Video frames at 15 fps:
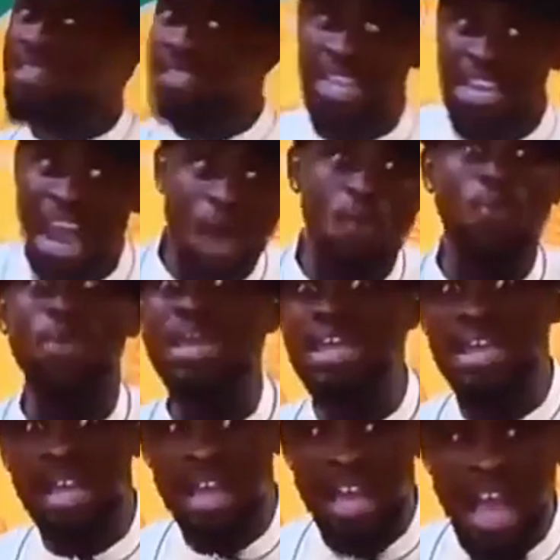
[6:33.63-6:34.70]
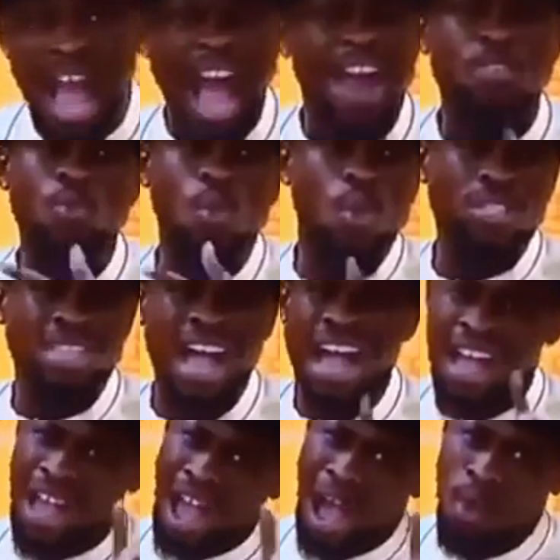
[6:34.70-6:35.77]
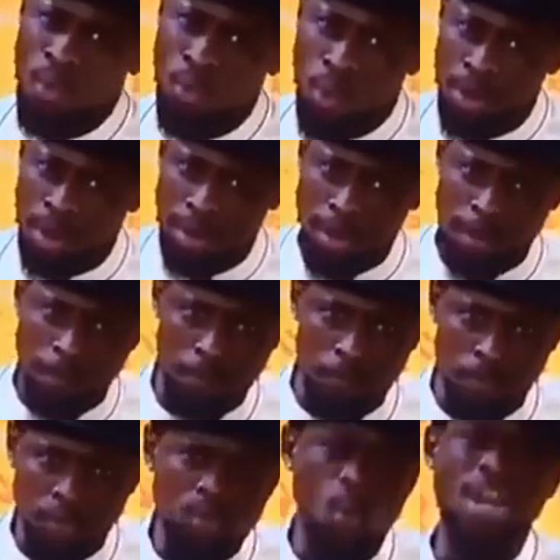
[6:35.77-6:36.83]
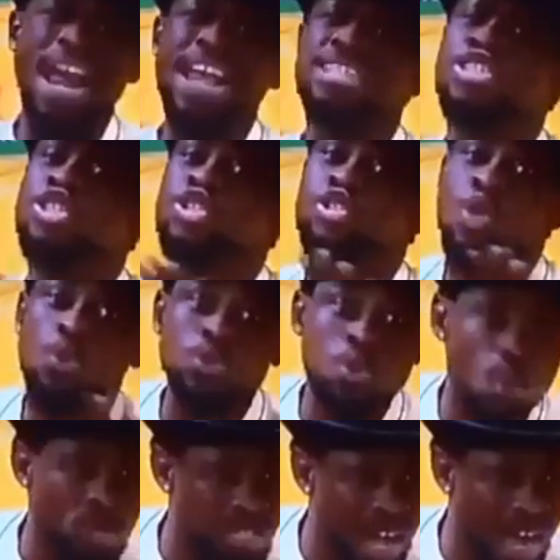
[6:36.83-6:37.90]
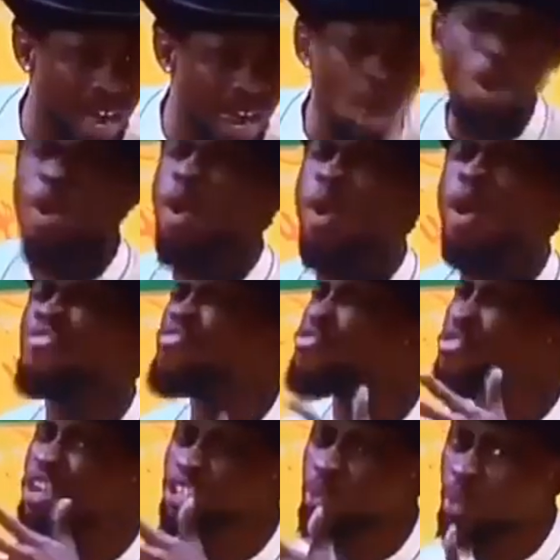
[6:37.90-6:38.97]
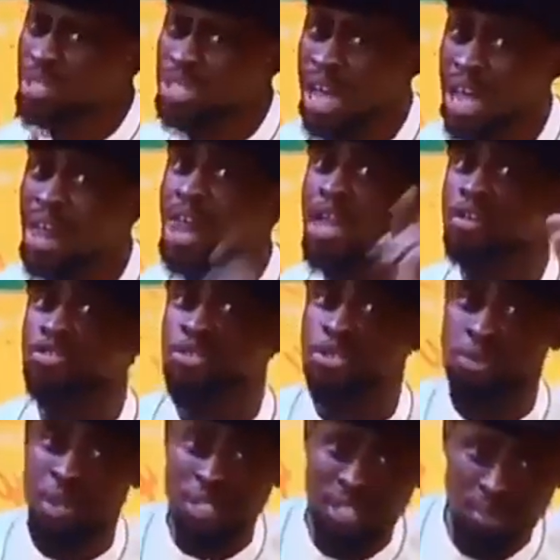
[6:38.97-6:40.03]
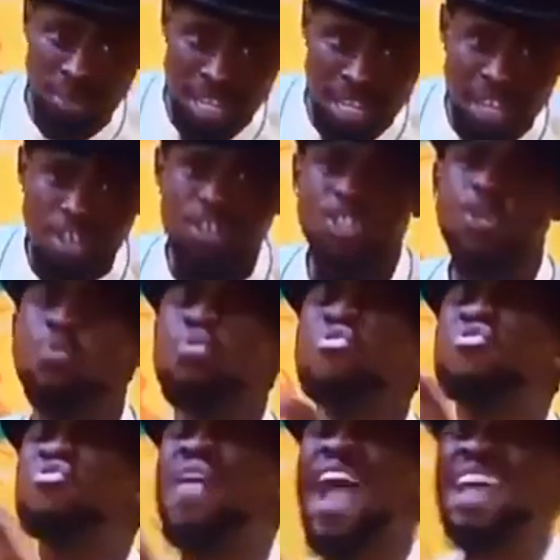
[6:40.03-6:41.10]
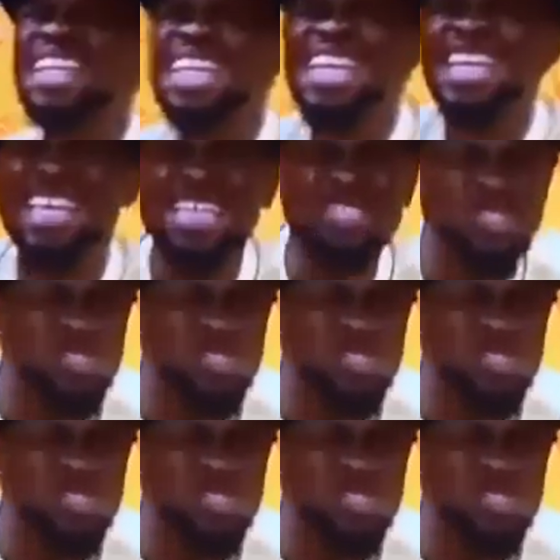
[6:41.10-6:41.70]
You can say that we and water are one. So whether it is salt water or fresh water, trust me, you will find